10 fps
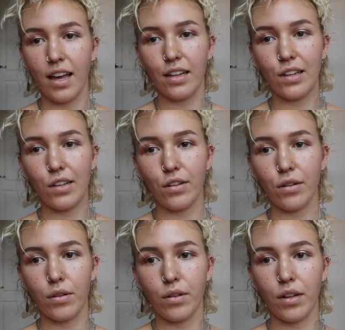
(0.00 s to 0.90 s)
a
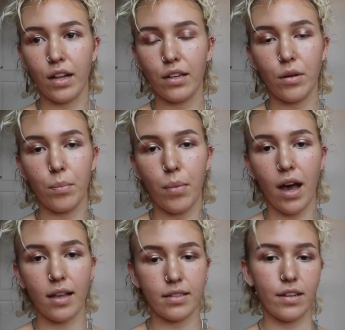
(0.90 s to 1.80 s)
little a little
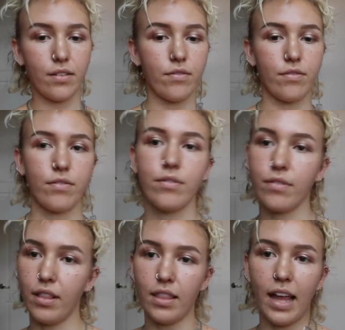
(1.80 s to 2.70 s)
positive
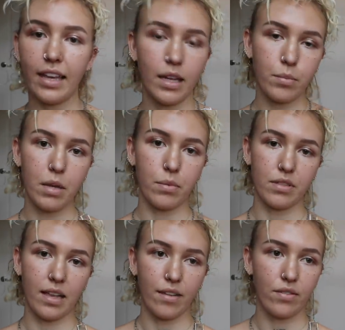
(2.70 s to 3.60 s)
light in
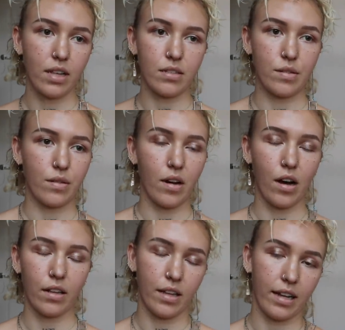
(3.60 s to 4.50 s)
people's life. That's
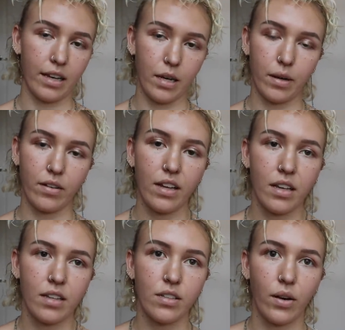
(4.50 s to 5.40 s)
all that I care about.
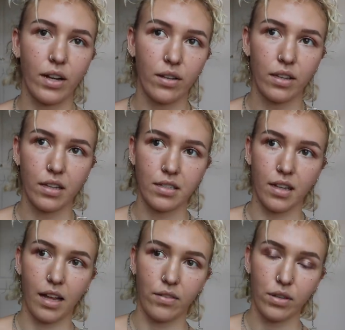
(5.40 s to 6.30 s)
So I know that there's a
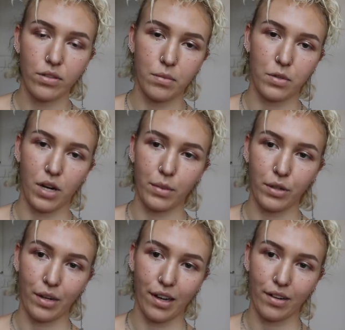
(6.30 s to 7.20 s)
lot of YouTube drama
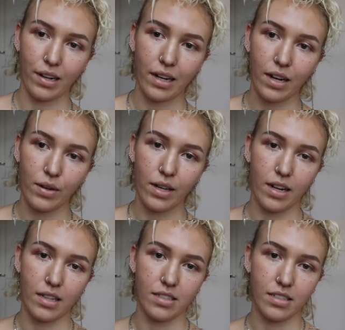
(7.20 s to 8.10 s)
going on right now
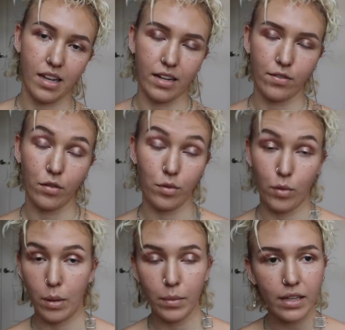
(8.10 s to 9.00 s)
and it's kind of
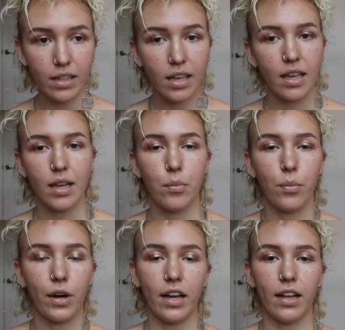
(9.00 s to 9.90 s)
overwhelming.
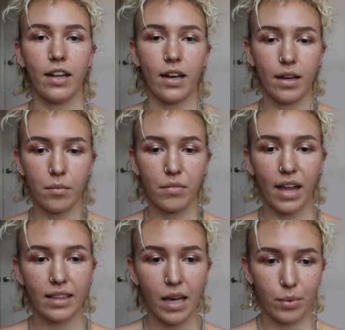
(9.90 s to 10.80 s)
But um,
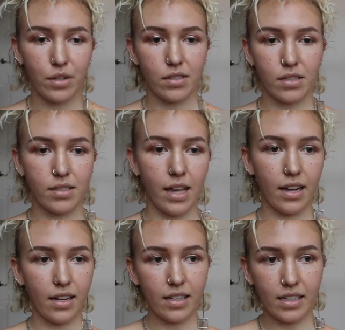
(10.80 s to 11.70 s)
like that person
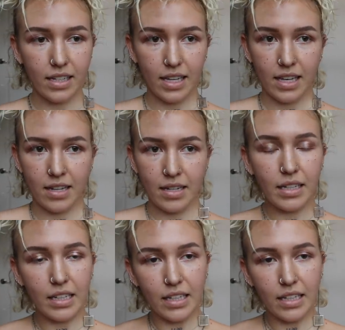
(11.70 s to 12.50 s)
said in